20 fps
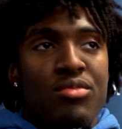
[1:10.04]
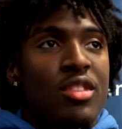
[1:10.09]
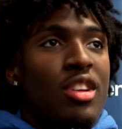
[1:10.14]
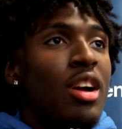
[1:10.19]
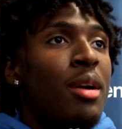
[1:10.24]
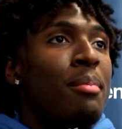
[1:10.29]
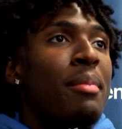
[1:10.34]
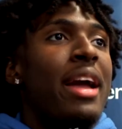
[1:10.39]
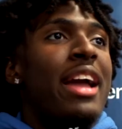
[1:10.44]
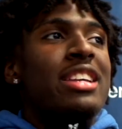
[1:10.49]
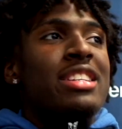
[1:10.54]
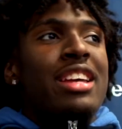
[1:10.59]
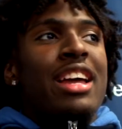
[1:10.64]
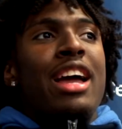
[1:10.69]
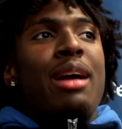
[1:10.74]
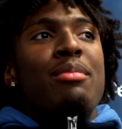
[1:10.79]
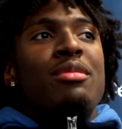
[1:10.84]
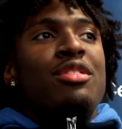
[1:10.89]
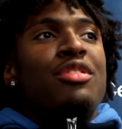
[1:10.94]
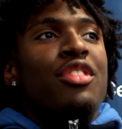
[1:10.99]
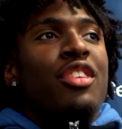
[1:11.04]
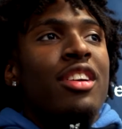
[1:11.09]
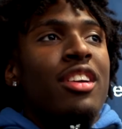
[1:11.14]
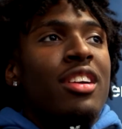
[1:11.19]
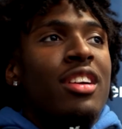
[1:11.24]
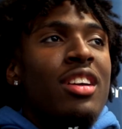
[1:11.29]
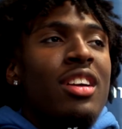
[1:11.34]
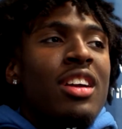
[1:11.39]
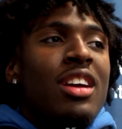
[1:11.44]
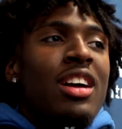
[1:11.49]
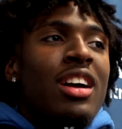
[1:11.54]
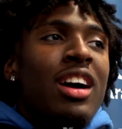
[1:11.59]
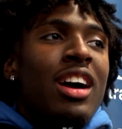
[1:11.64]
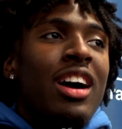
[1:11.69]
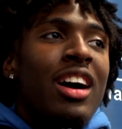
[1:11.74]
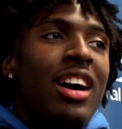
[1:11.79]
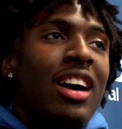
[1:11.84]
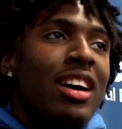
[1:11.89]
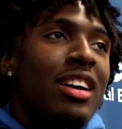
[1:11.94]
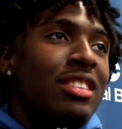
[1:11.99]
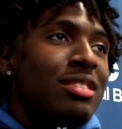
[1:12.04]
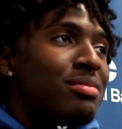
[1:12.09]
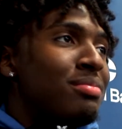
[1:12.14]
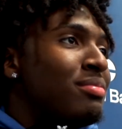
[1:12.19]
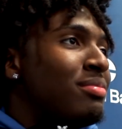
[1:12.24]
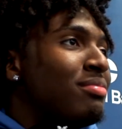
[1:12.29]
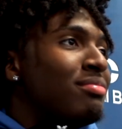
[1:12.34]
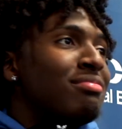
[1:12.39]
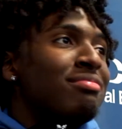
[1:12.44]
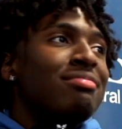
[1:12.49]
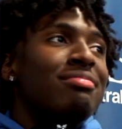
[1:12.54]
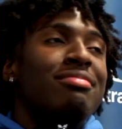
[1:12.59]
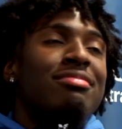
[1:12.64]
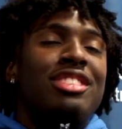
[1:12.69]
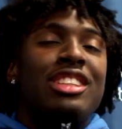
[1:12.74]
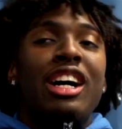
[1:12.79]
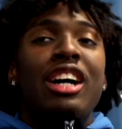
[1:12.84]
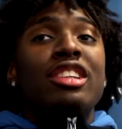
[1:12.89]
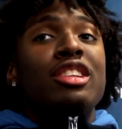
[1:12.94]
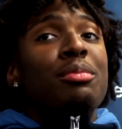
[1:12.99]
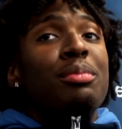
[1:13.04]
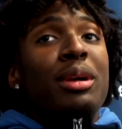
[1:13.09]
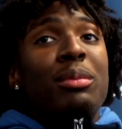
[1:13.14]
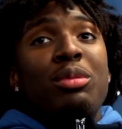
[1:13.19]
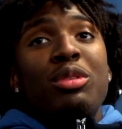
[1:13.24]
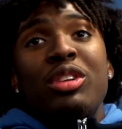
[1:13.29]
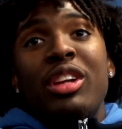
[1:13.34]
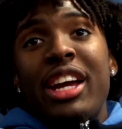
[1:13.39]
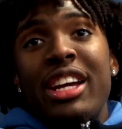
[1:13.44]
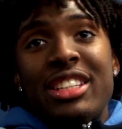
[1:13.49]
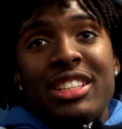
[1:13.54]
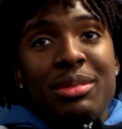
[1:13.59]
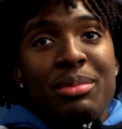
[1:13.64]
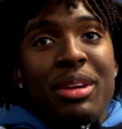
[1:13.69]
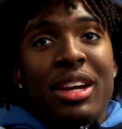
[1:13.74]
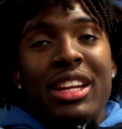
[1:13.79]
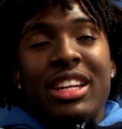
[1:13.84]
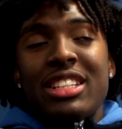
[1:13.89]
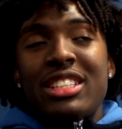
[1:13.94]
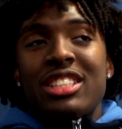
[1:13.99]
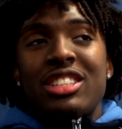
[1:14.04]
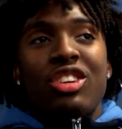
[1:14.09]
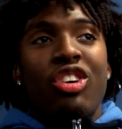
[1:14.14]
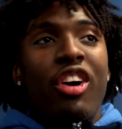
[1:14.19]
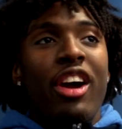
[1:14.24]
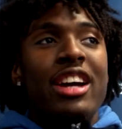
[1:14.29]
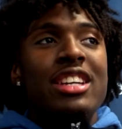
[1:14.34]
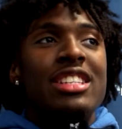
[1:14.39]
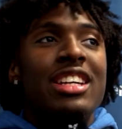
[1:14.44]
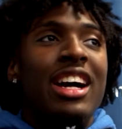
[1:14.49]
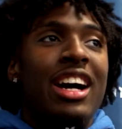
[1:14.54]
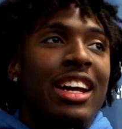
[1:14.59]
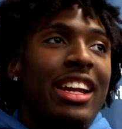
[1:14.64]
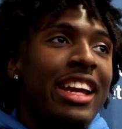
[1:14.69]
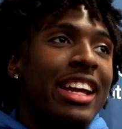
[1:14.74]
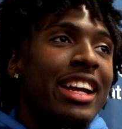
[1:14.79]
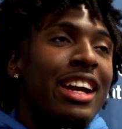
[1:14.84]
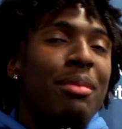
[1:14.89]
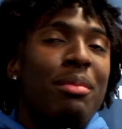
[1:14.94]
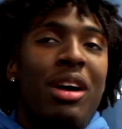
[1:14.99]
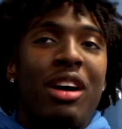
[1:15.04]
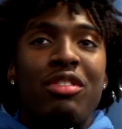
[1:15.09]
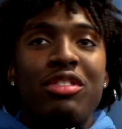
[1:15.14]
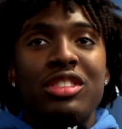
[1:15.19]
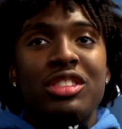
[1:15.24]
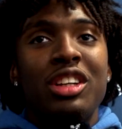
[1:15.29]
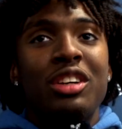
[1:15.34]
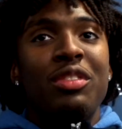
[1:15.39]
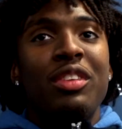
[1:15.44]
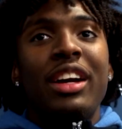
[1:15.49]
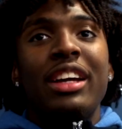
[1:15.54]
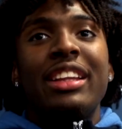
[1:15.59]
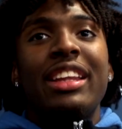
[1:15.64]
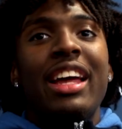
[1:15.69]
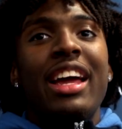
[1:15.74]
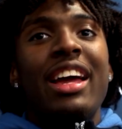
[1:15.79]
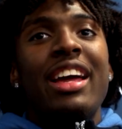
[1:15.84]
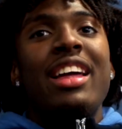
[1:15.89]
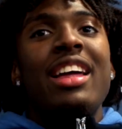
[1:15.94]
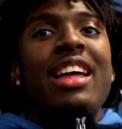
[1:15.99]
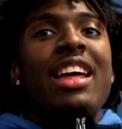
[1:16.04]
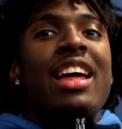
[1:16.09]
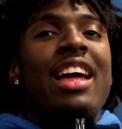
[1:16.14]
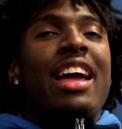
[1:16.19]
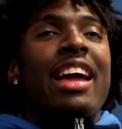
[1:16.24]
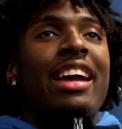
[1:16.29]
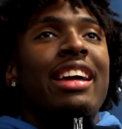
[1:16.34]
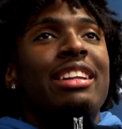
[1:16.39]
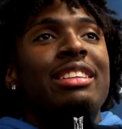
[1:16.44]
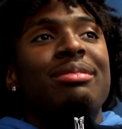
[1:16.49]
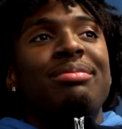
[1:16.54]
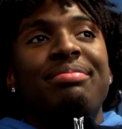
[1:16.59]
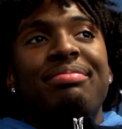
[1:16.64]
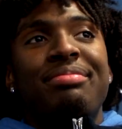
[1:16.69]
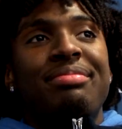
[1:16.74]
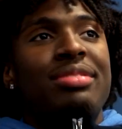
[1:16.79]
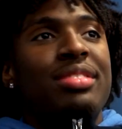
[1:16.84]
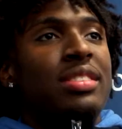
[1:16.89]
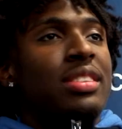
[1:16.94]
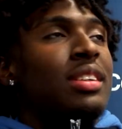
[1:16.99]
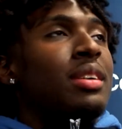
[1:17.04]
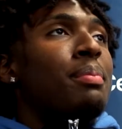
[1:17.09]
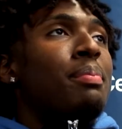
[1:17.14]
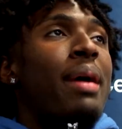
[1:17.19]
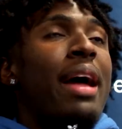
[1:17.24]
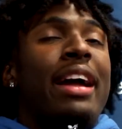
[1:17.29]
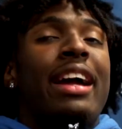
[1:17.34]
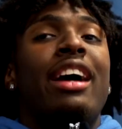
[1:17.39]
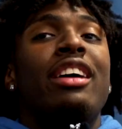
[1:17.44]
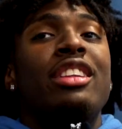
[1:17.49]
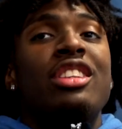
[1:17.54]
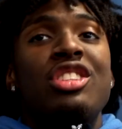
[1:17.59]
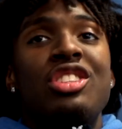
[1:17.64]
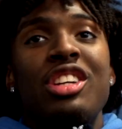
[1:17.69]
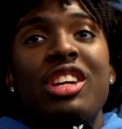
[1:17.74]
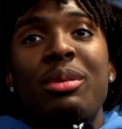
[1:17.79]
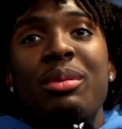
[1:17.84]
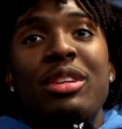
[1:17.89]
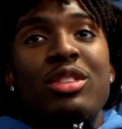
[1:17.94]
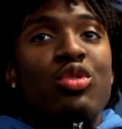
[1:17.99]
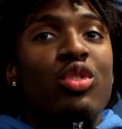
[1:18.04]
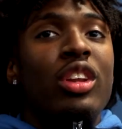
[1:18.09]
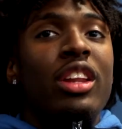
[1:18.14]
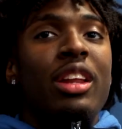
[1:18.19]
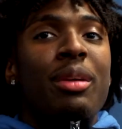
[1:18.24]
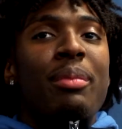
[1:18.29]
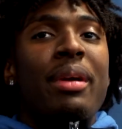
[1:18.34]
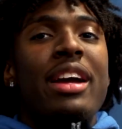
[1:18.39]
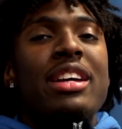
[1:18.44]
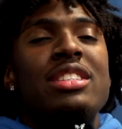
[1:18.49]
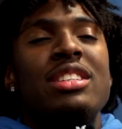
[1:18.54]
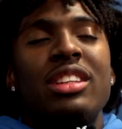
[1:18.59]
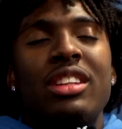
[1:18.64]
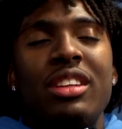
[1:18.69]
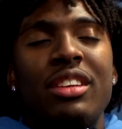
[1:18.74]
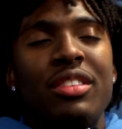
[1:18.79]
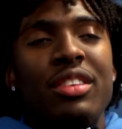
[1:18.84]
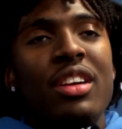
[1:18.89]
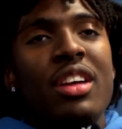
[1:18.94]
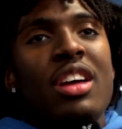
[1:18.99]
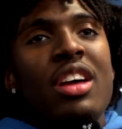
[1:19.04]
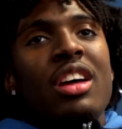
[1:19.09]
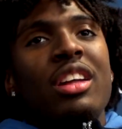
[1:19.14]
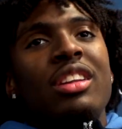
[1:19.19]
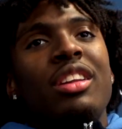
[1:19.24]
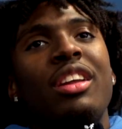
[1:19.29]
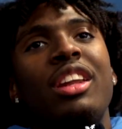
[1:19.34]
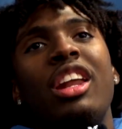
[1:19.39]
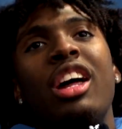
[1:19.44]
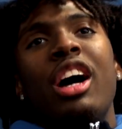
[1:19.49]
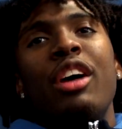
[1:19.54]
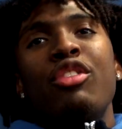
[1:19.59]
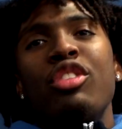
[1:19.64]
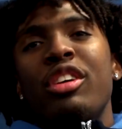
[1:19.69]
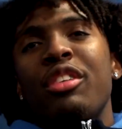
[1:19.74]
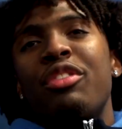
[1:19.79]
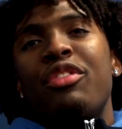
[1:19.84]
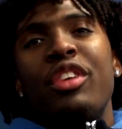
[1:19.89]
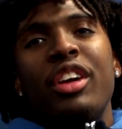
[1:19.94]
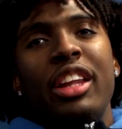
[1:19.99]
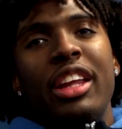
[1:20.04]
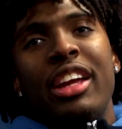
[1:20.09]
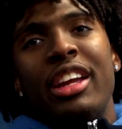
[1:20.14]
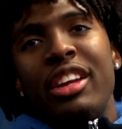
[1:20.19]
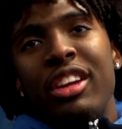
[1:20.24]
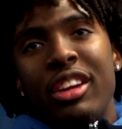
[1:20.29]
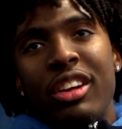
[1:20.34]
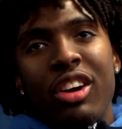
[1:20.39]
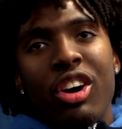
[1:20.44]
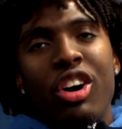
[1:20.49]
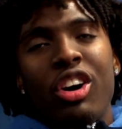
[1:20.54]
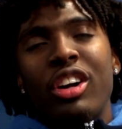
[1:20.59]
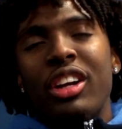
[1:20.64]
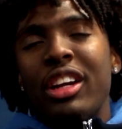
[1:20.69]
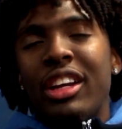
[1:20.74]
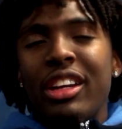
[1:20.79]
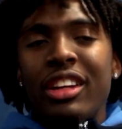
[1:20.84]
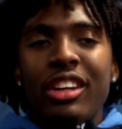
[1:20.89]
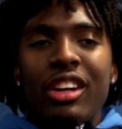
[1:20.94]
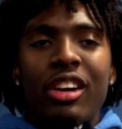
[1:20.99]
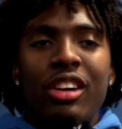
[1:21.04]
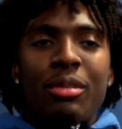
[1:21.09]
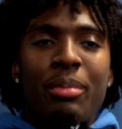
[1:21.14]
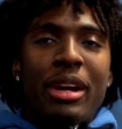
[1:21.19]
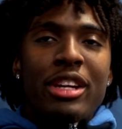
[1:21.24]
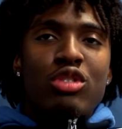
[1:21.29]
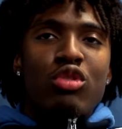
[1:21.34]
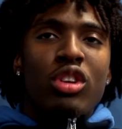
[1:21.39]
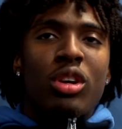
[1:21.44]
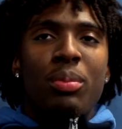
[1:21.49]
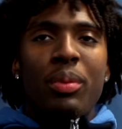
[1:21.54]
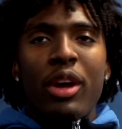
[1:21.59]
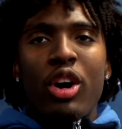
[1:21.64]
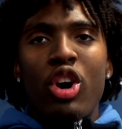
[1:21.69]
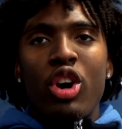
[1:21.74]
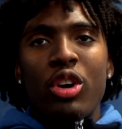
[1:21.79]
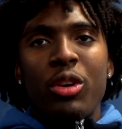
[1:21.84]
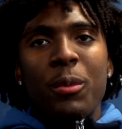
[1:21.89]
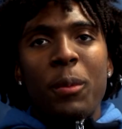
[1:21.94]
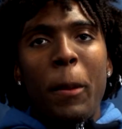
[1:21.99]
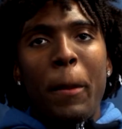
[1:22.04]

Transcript: Amazing atmosphere. Shout out to Big Blue Nation, man. This is crazy how they come out for stuff like that and pack out the gym. It's really amazing. The love, you can feel it in your heart, and, you know, it makes you want to play harder.